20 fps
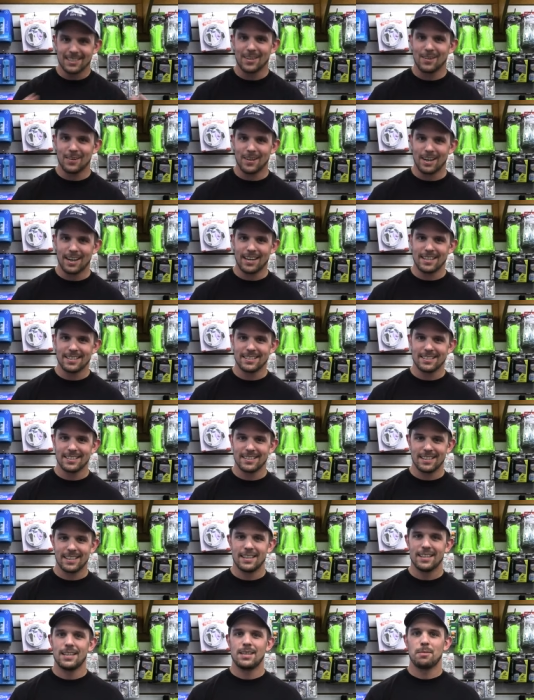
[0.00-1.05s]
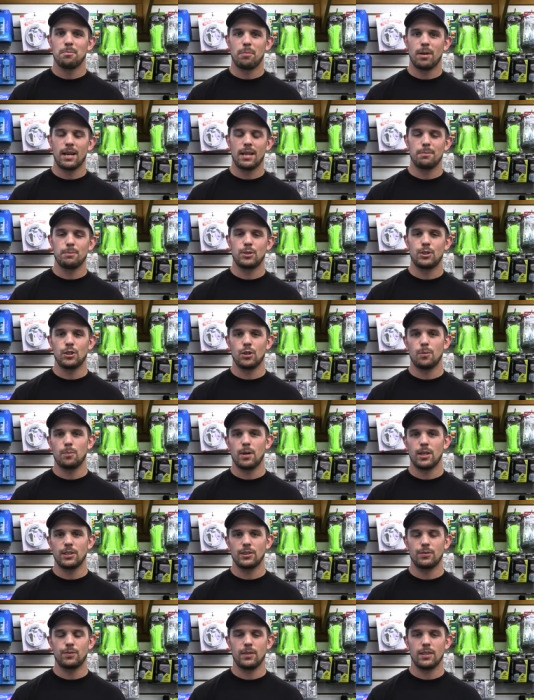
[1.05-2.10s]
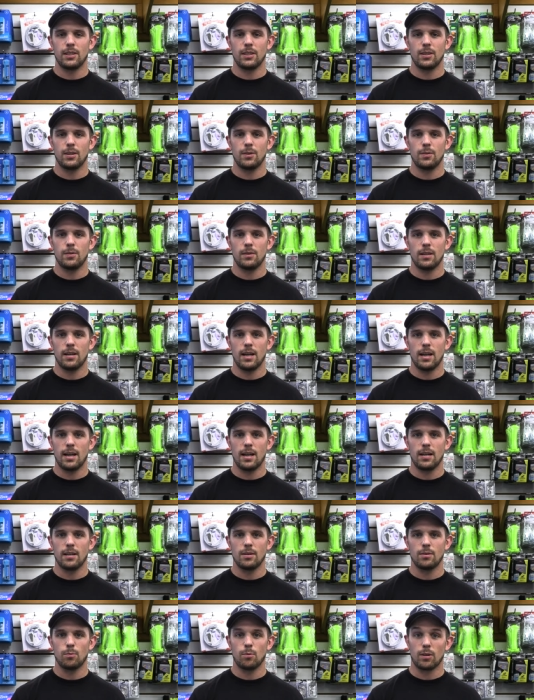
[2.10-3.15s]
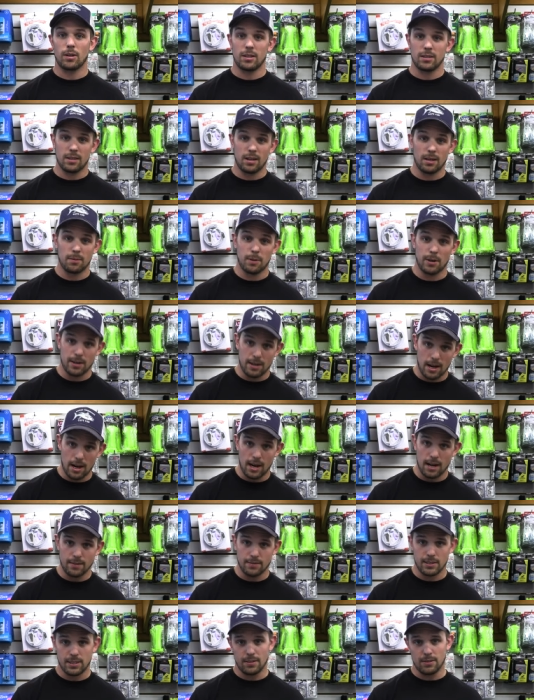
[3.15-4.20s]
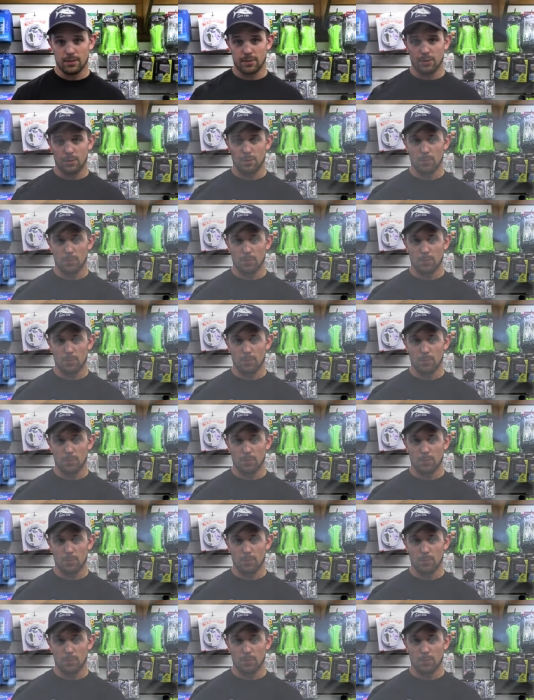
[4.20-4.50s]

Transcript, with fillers: How's it going guys? My name is Joe Mangiafico and we're going to talk about knives here at the